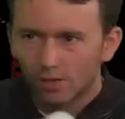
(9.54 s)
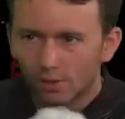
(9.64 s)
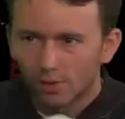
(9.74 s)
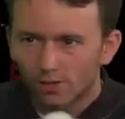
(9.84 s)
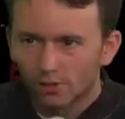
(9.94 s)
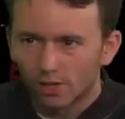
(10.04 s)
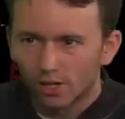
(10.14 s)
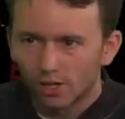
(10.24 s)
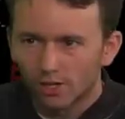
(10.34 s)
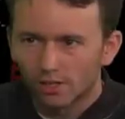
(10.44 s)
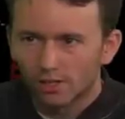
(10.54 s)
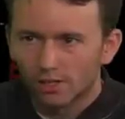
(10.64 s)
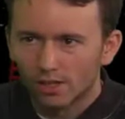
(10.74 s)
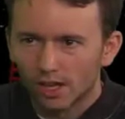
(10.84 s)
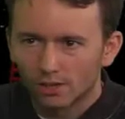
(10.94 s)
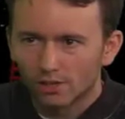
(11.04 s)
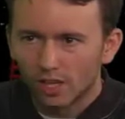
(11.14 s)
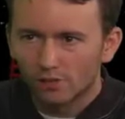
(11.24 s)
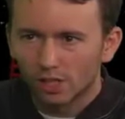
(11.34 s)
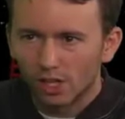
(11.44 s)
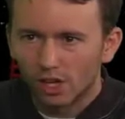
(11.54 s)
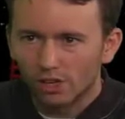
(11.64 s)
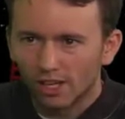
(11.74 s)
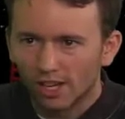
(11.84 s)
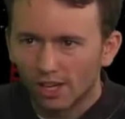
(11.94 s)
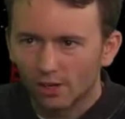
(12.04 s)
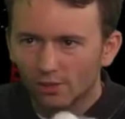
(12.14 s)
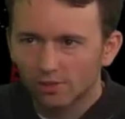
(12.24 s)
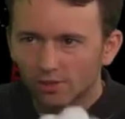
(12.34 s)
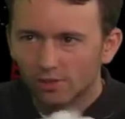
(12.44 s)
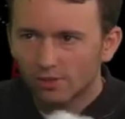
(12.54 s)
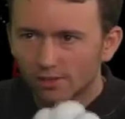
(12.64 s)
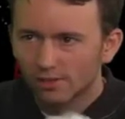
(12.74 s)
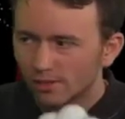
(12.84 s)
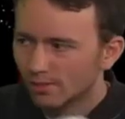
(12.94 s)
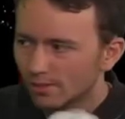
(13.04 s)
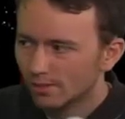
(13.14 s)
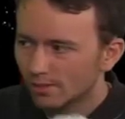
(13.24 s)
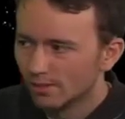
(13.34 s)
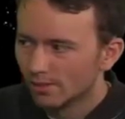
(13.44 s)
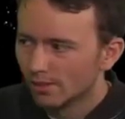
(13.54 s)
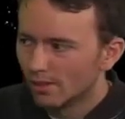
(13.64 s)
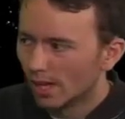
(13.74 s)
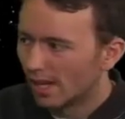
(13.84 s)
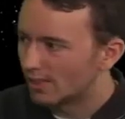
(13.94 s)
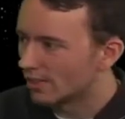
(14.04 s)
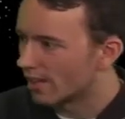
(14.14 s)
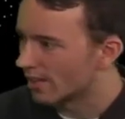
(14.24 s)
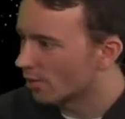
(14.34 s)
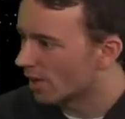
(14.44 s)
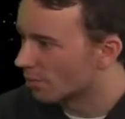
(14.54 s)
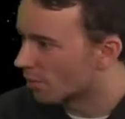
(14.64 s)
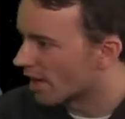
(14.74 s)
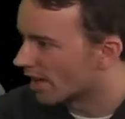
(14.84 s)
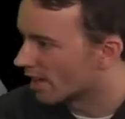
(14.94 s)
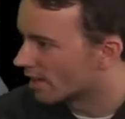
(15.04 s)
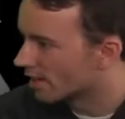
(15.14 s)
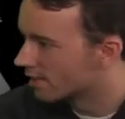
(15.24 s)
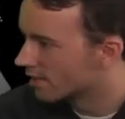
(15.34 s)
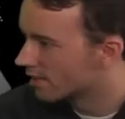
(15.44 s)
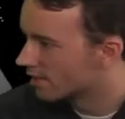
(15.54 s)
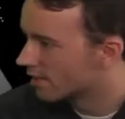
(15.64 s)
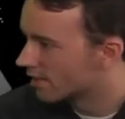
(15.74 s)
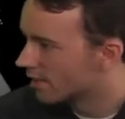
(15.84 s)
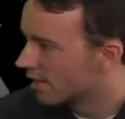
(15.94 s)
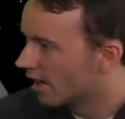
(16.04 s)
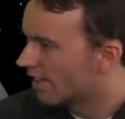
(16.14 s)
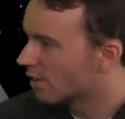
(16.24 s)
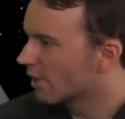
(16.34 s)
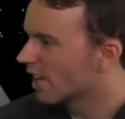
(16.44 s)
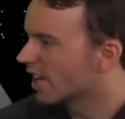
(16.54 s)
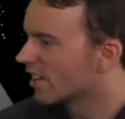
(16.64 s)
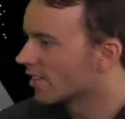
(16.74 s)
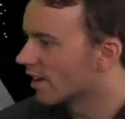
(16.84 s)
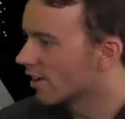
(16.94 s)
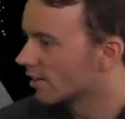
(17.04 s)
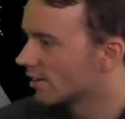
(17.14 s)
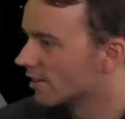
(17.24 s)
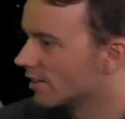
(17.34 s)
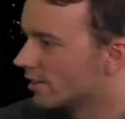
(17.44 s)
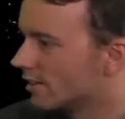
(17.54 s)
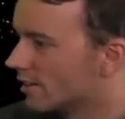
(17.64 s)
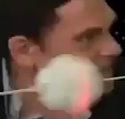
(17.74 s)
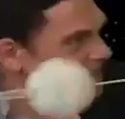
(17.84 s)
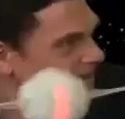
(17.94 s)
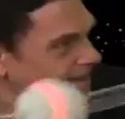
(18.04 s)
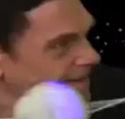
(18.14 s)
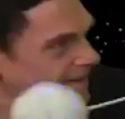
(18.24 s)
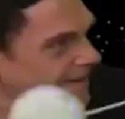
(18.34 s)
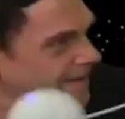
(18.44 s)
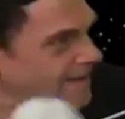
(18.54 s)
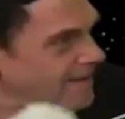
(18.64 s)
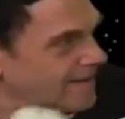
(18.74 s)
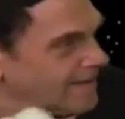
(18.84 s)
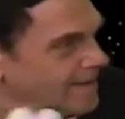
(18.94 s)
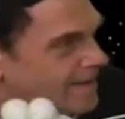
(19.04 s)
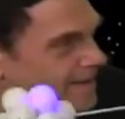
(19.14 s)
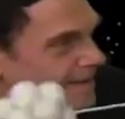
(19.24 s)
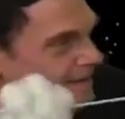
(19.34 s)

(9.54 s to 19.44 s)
in a rental car outside of a logging house. And I said, I think we can break in. I think we can get in there. Really? And so we did, but we didn't know